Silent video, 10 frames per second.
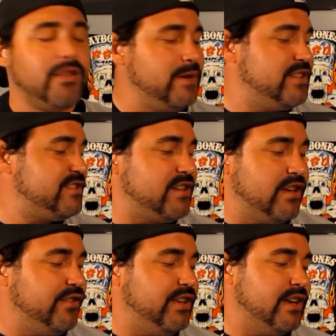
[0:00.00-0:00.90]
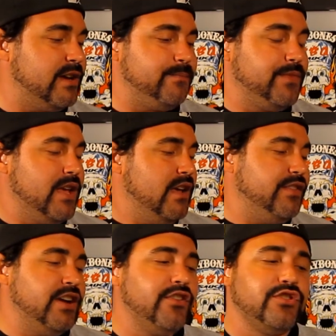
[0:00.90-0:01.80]
Let me just tell you the
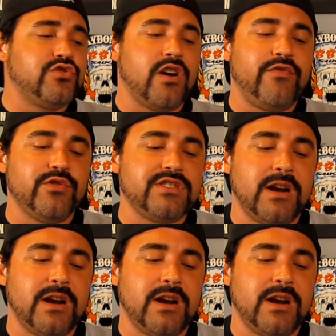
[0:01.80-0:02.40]
other truffles